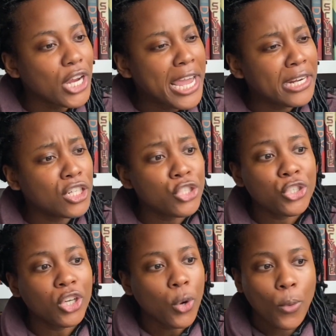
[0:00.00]
and
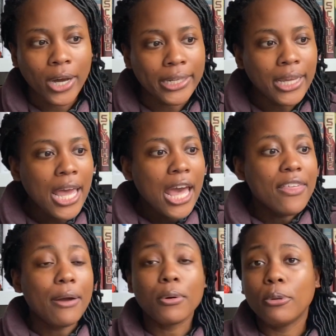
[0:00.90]
Shook One
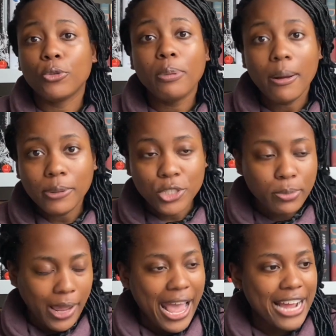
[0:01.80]
that were both published
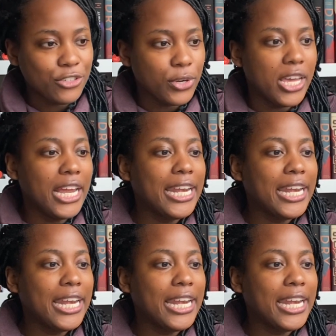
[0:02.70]
by Atria,